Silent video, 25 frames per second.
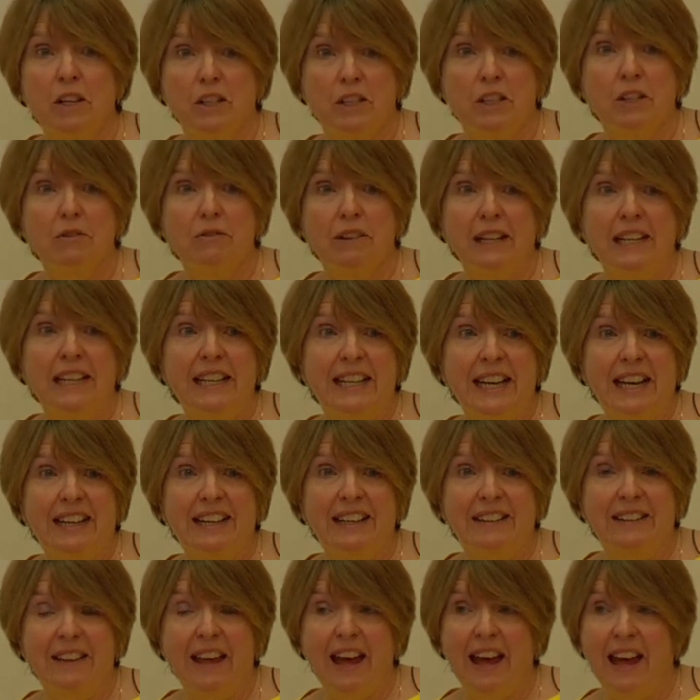to really get
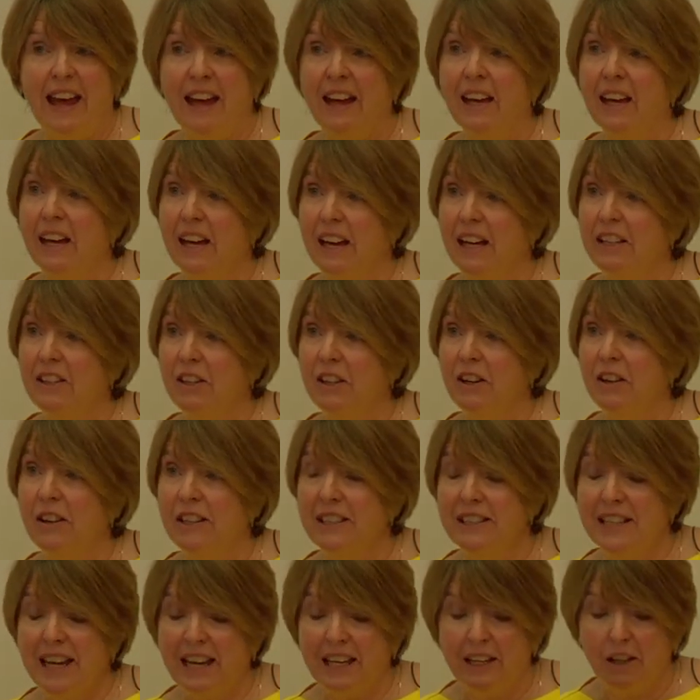in there, you know,
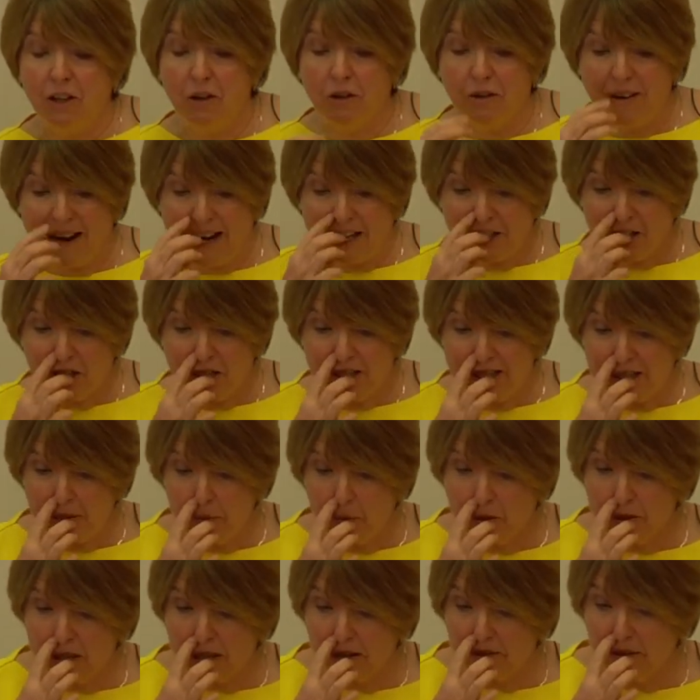and take your actions in
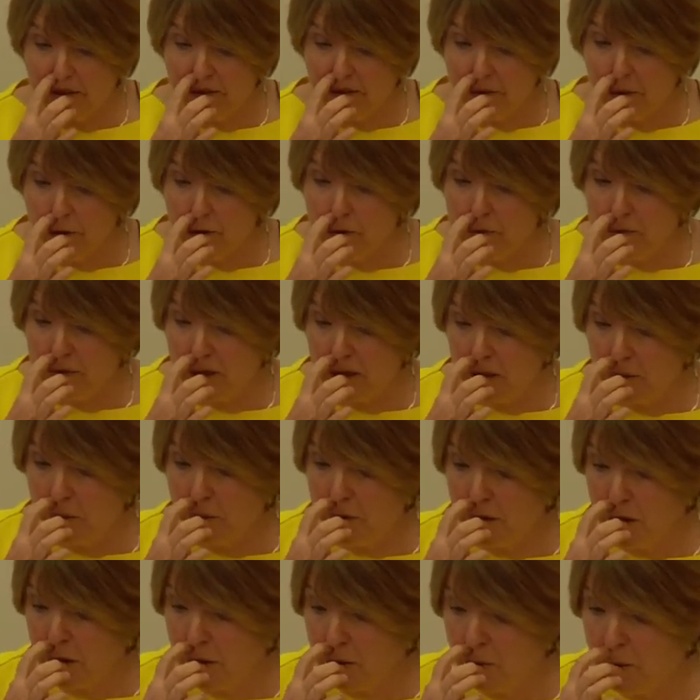whatever form
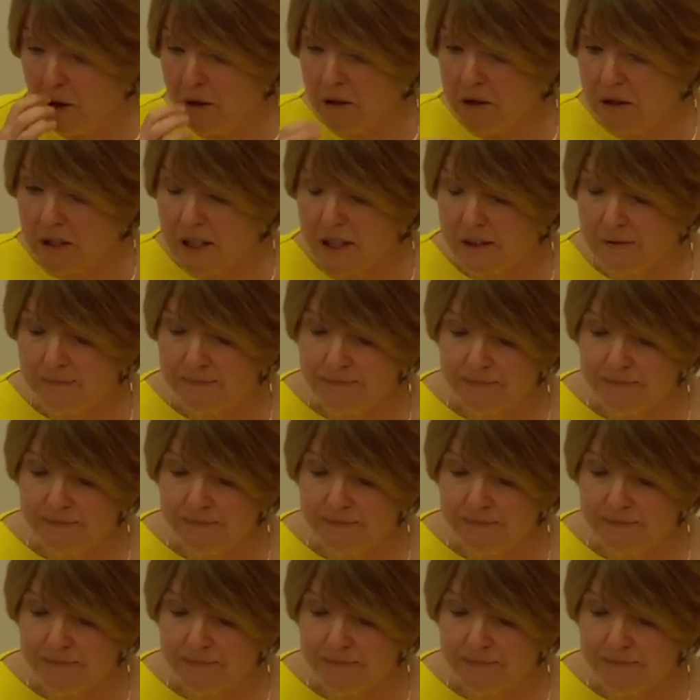you want.